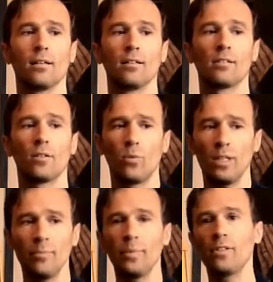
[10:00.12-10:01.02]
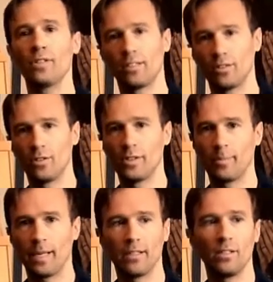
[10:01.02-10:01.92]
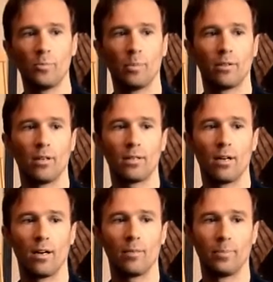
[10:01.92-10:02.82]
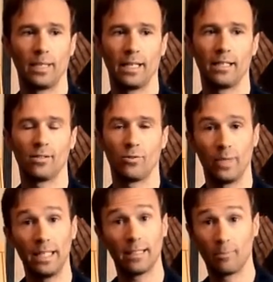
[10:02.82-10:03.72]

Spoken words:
So what music do Spanish Baroque harp players read and